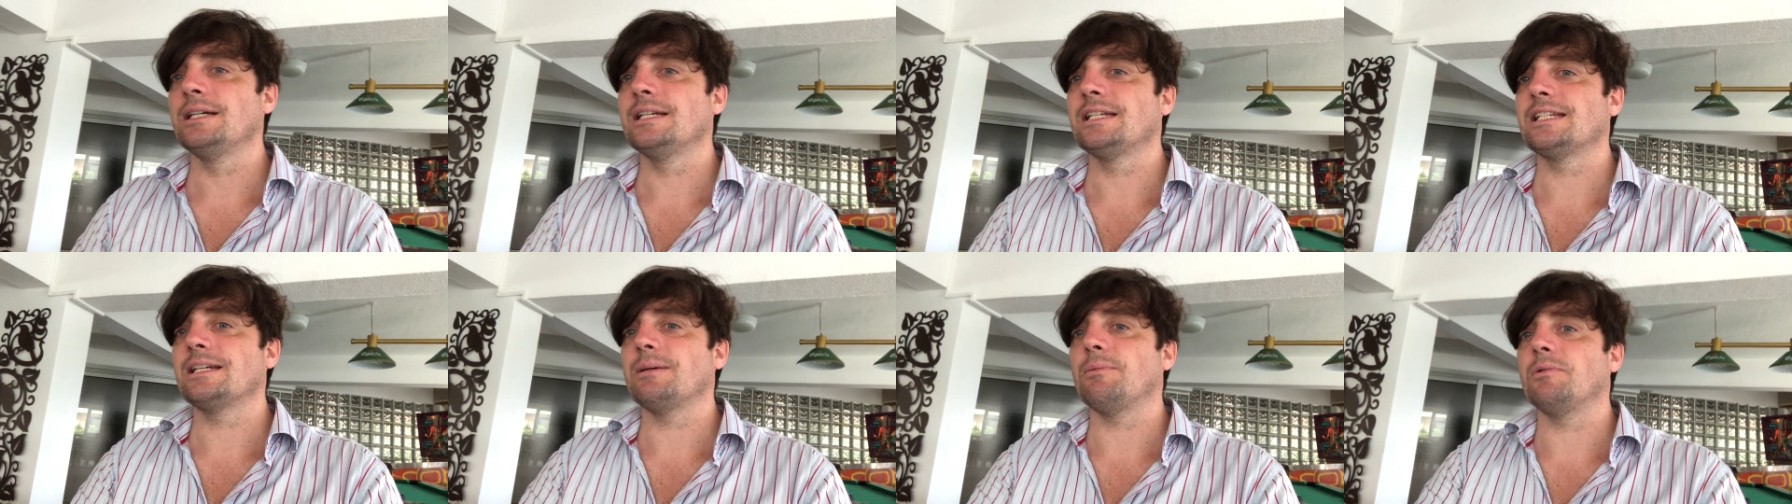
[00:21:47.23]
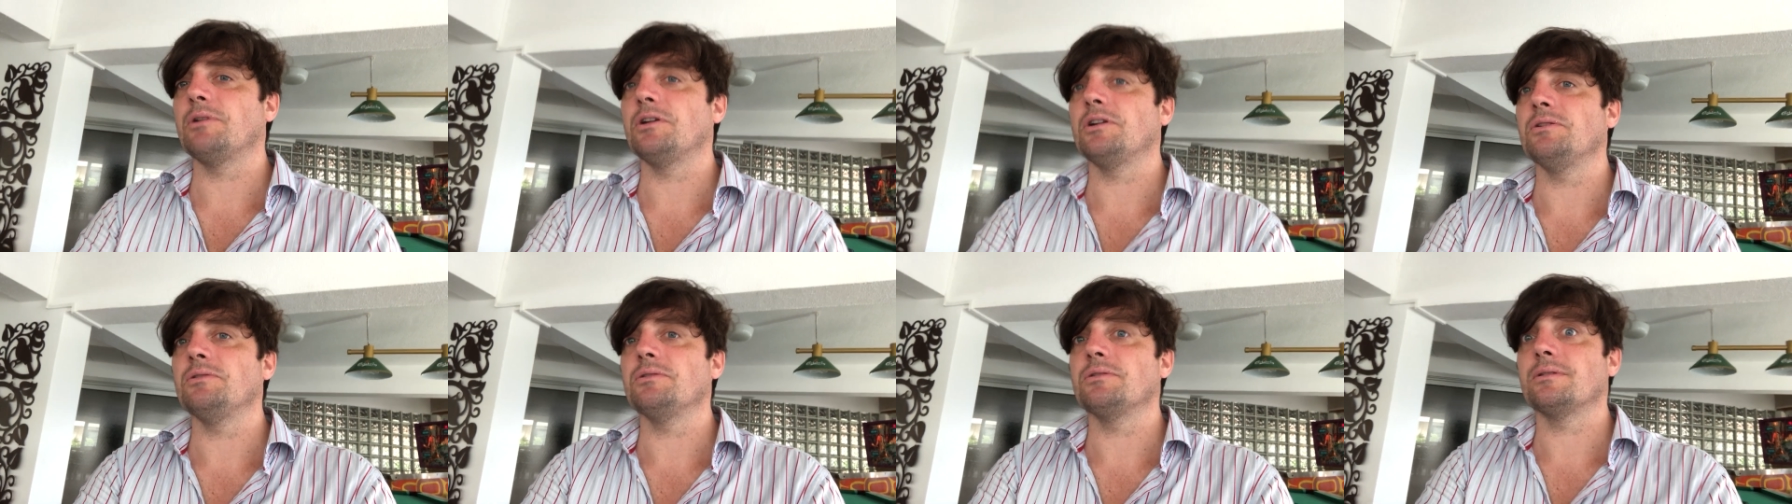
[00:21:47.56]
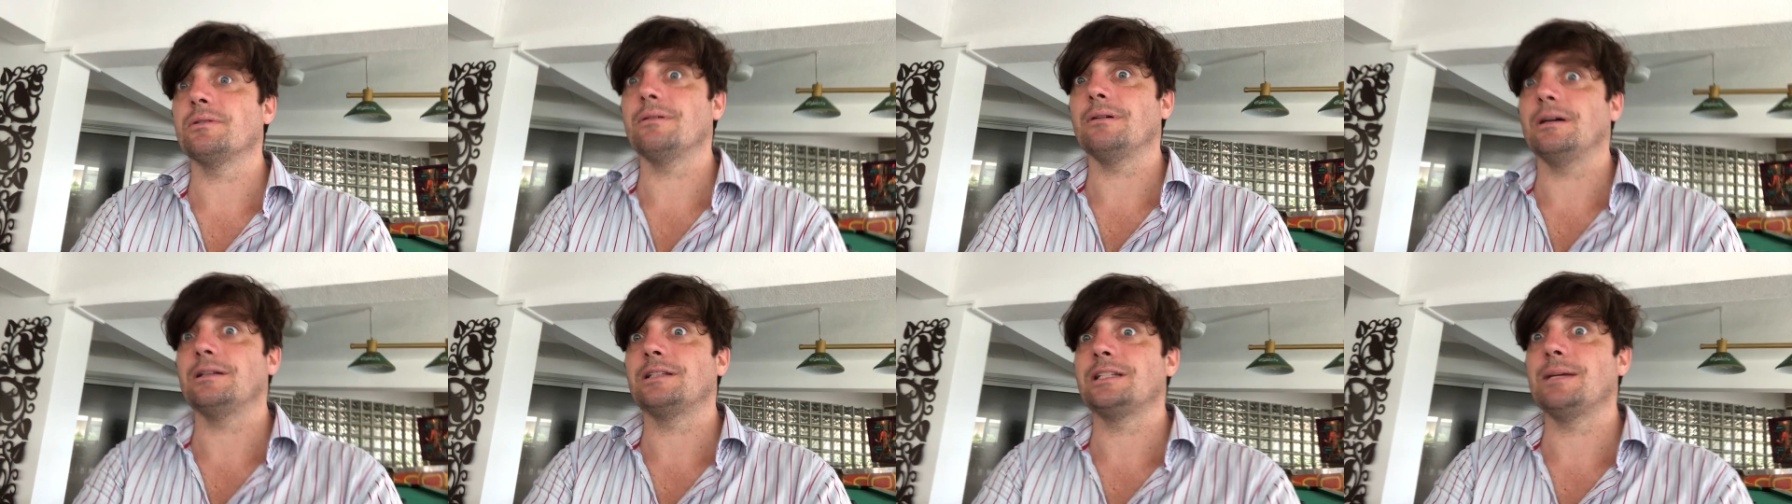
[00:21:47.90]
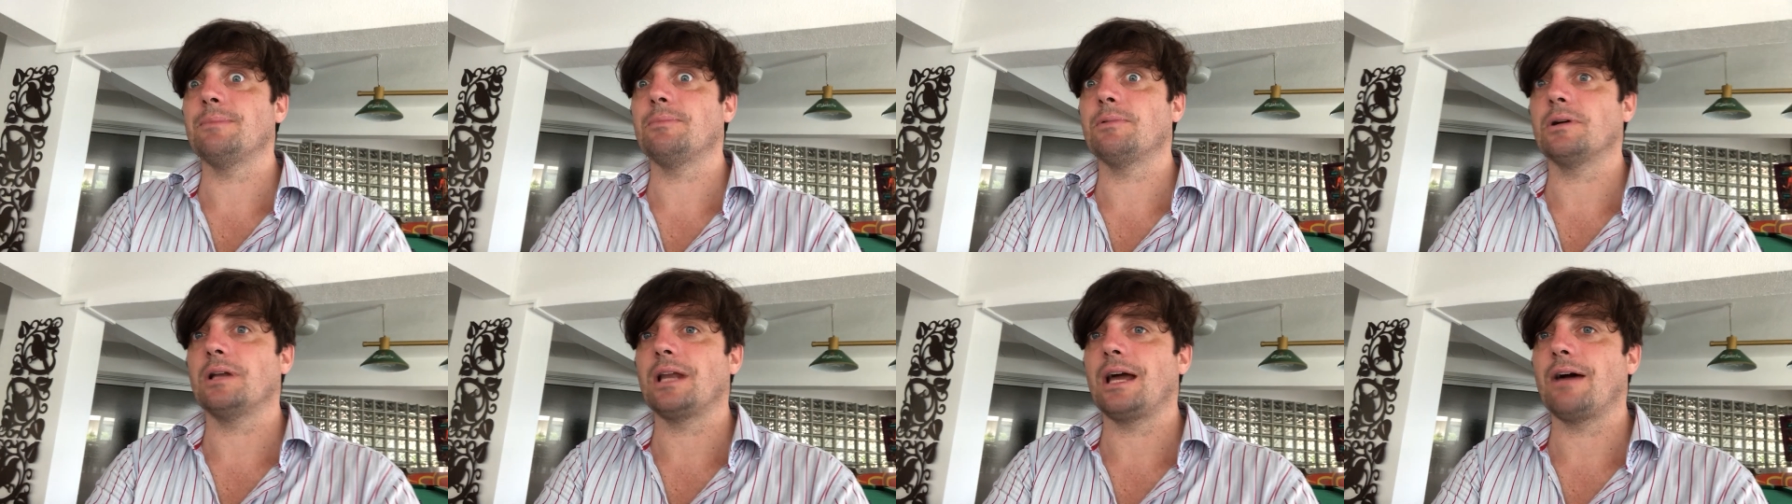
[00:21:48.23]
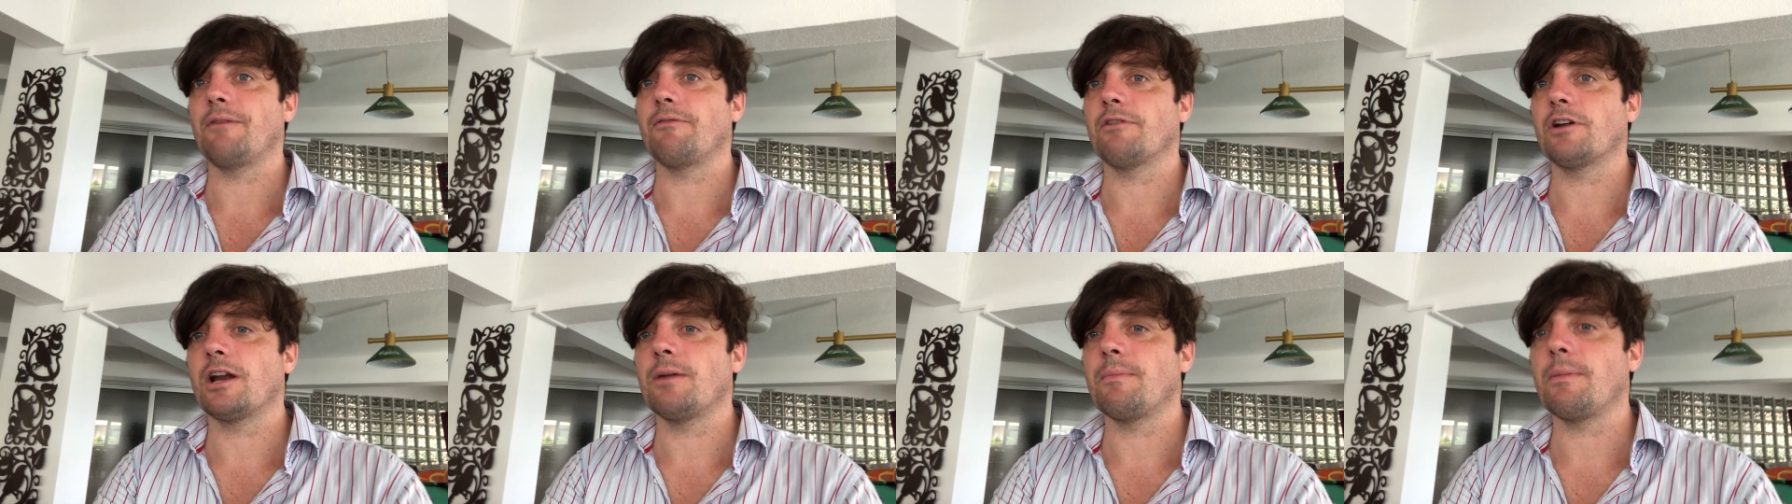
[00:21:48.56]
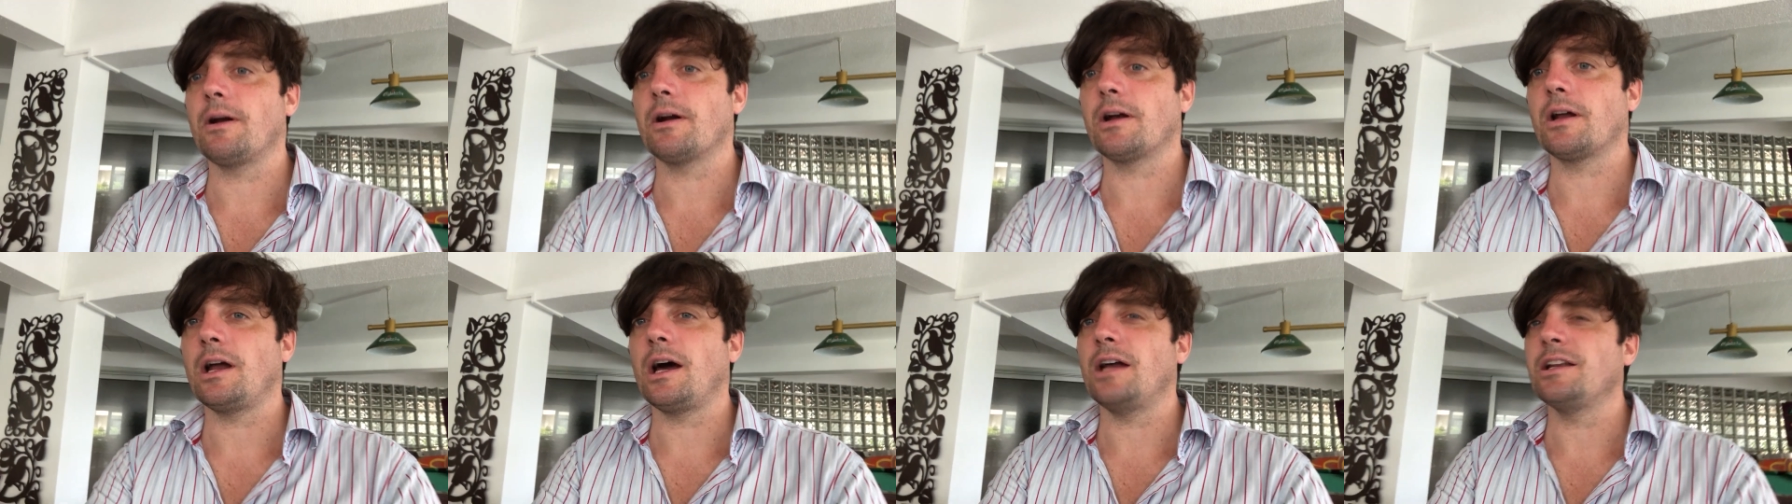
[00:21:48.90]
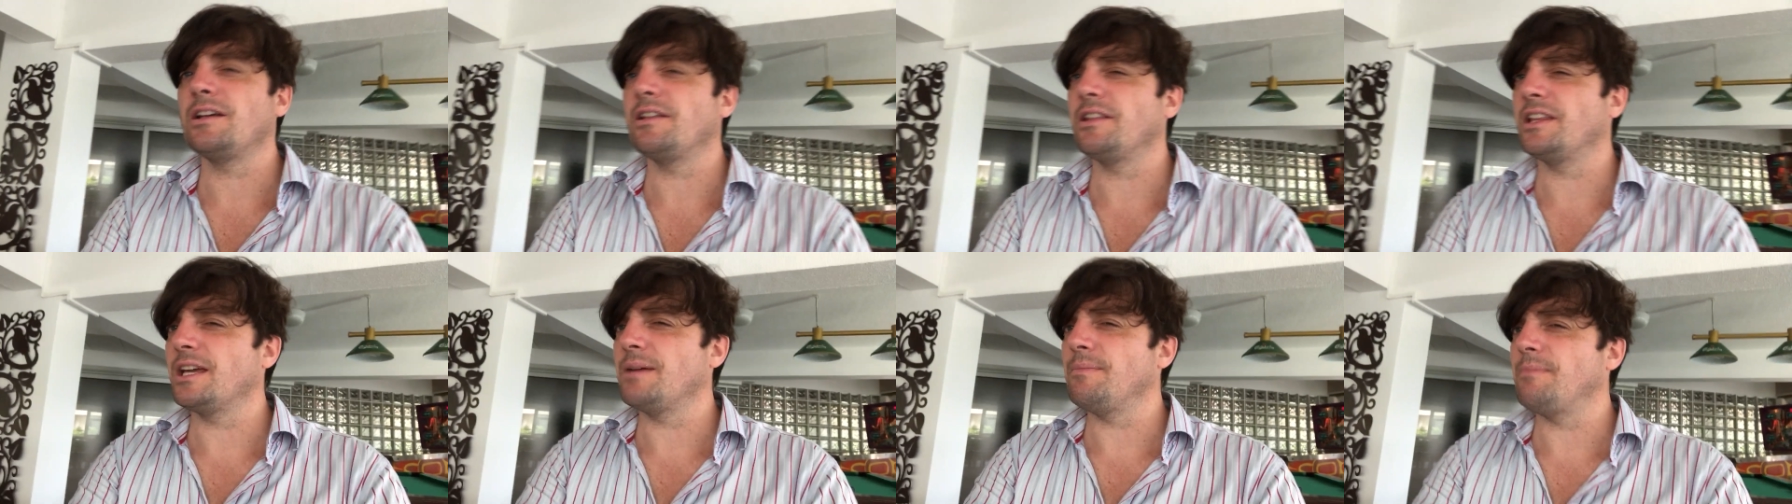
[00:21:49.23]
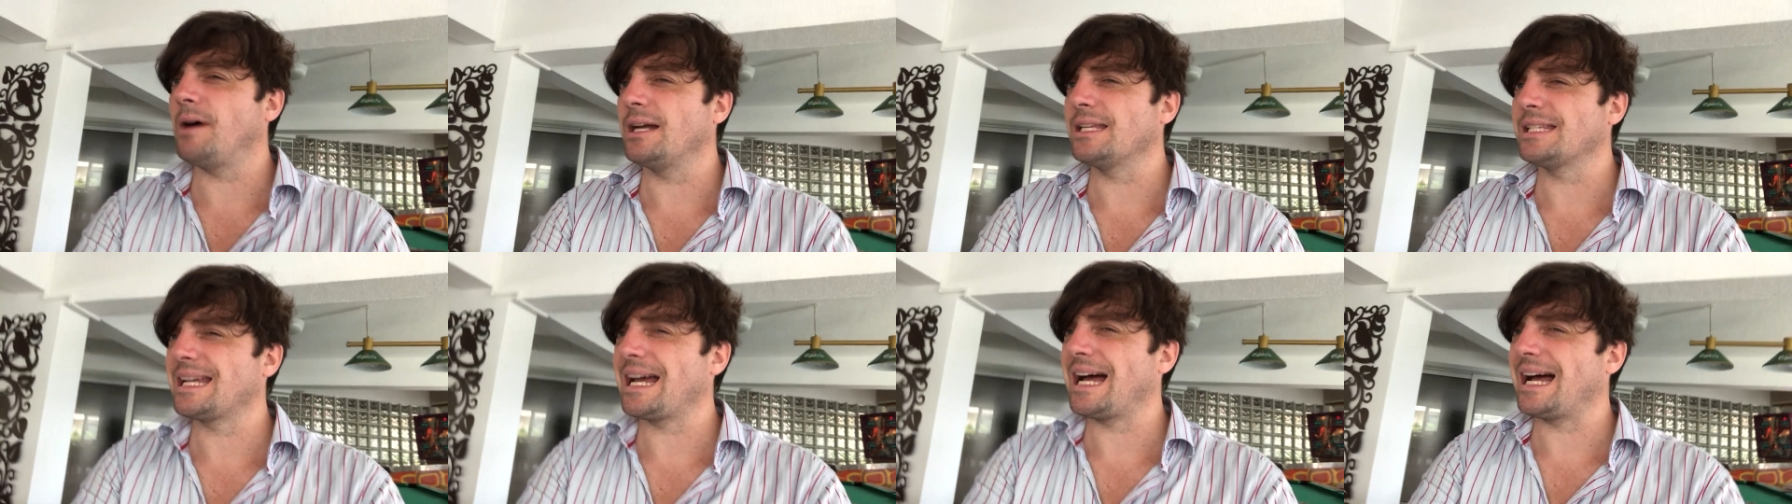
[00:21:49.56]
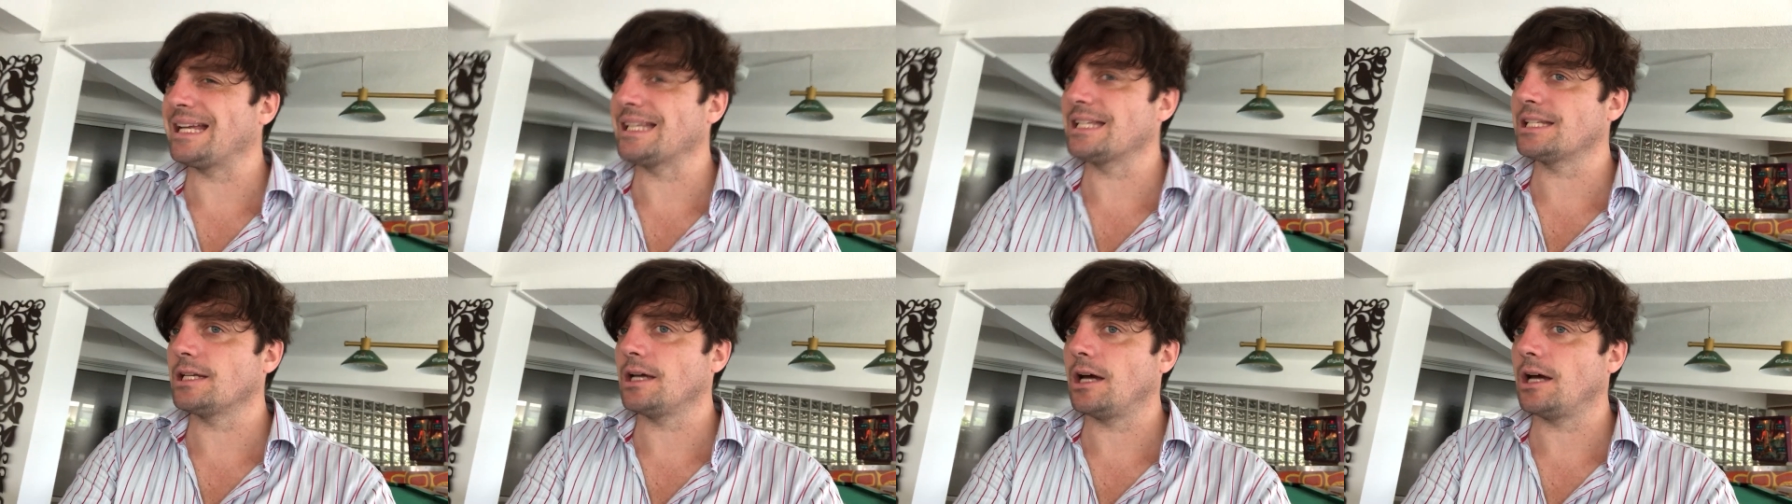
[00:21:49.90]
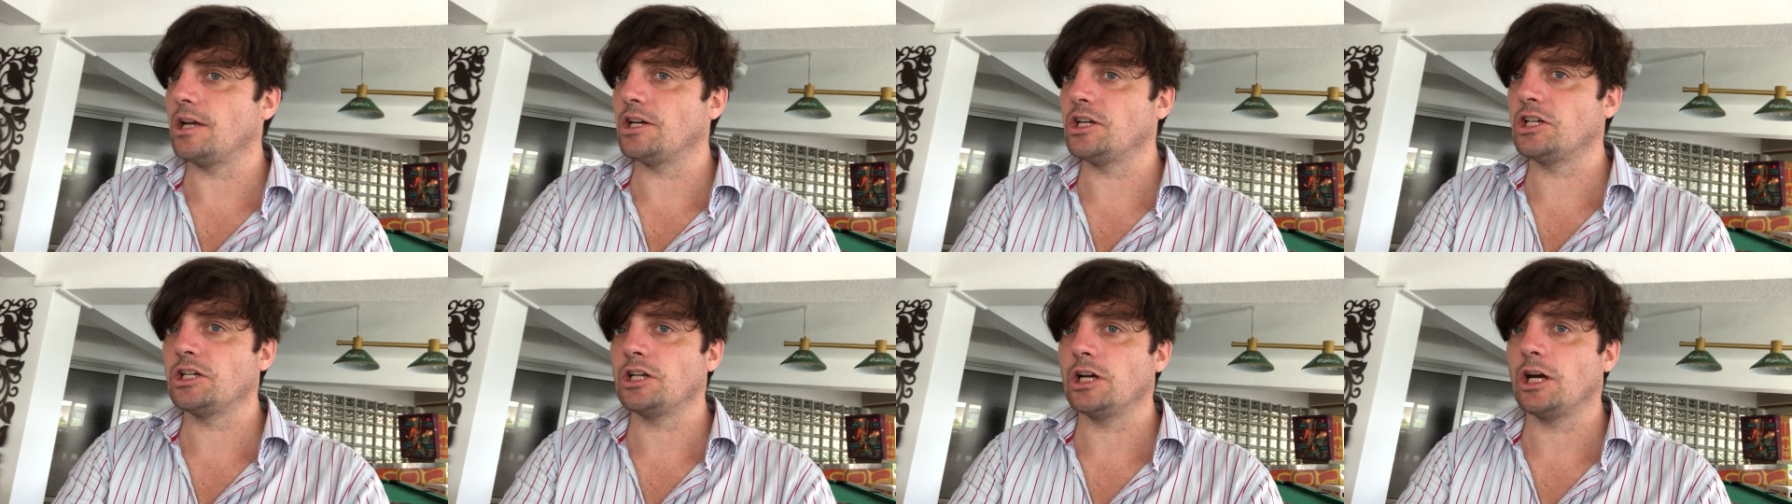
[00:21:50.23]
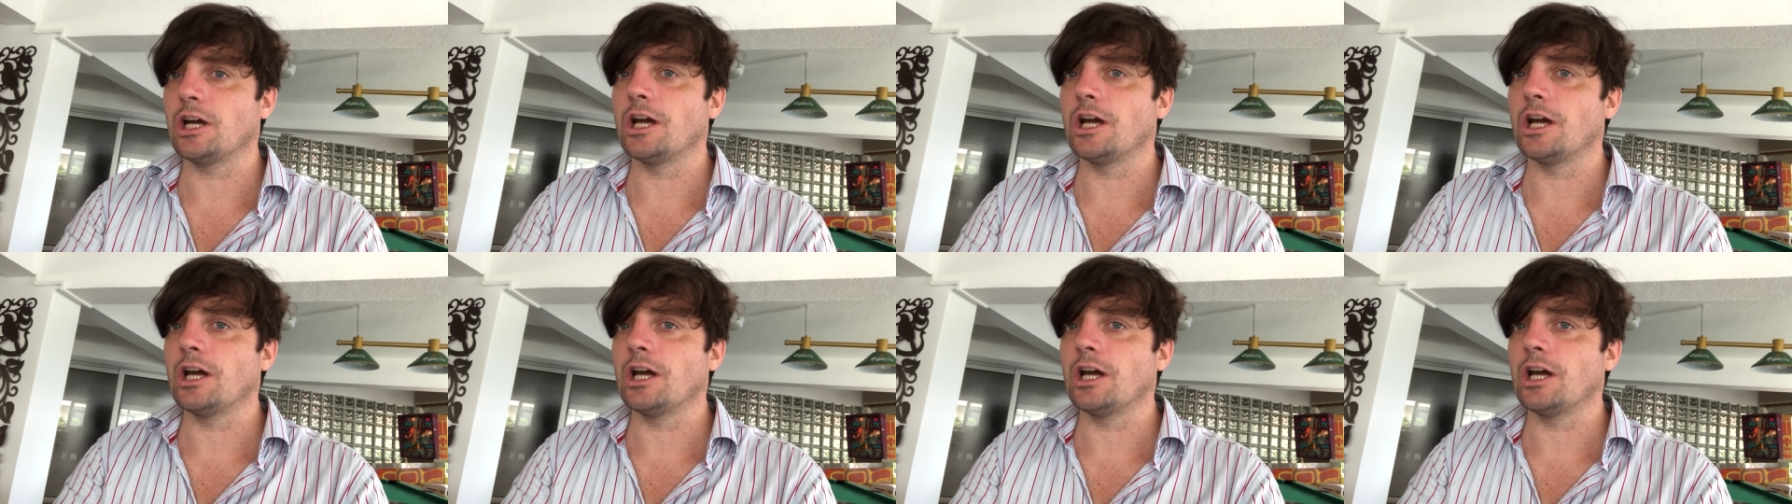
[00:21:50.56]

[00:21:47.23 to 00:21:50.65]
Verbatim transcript: Someone who's a typical African American, I don't think he minds as such.